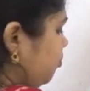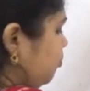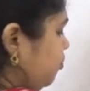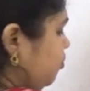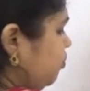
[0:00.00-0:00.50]

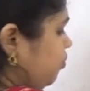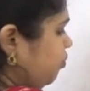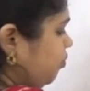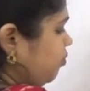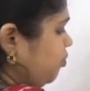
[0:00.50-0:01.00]

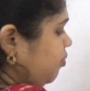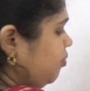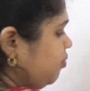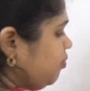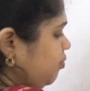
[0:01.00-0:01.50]

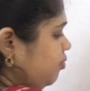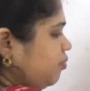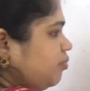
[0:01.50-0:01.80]
(no one is talking)